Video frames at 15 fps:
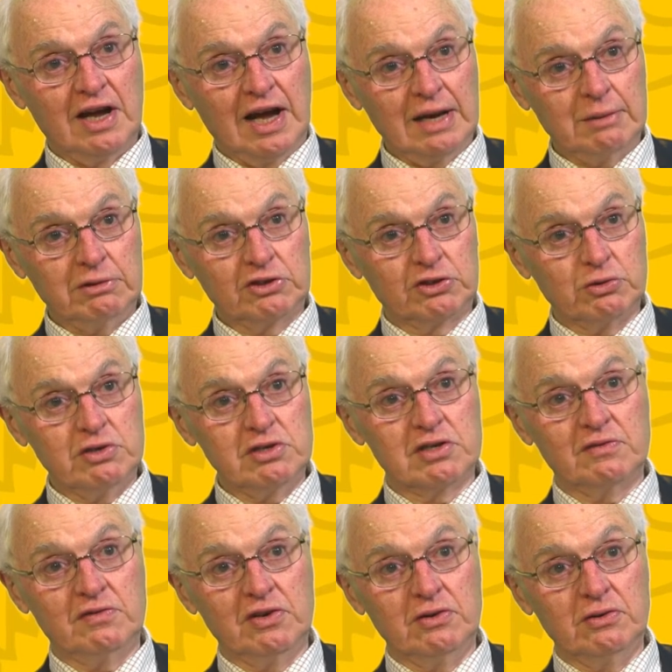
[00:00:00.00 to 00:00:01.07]
able to
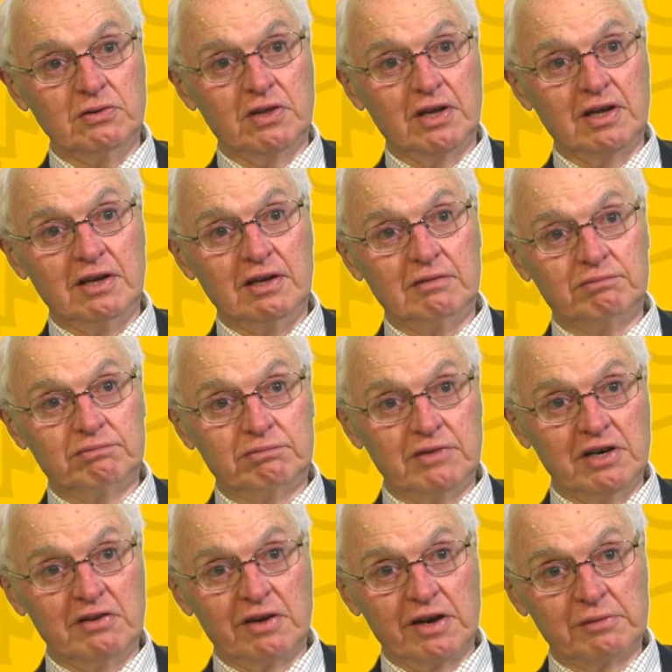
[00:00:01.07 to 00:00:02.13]
interview the
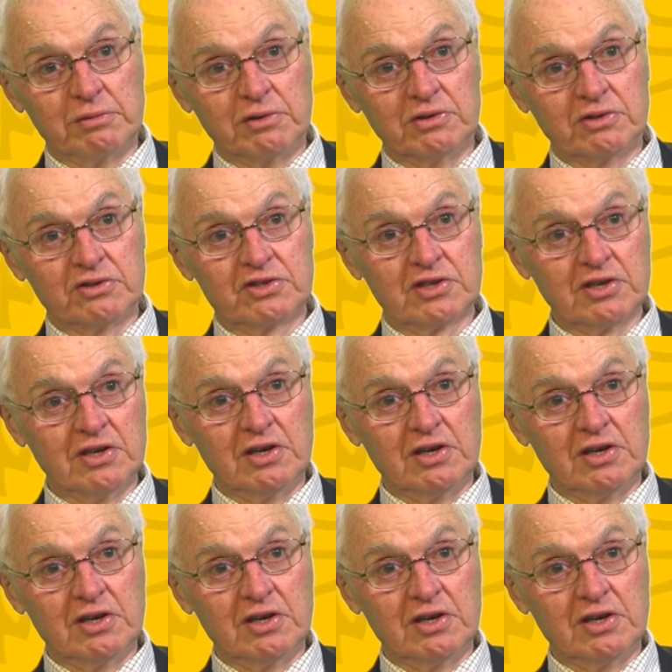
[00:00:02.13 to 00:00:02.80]
Rear Admirals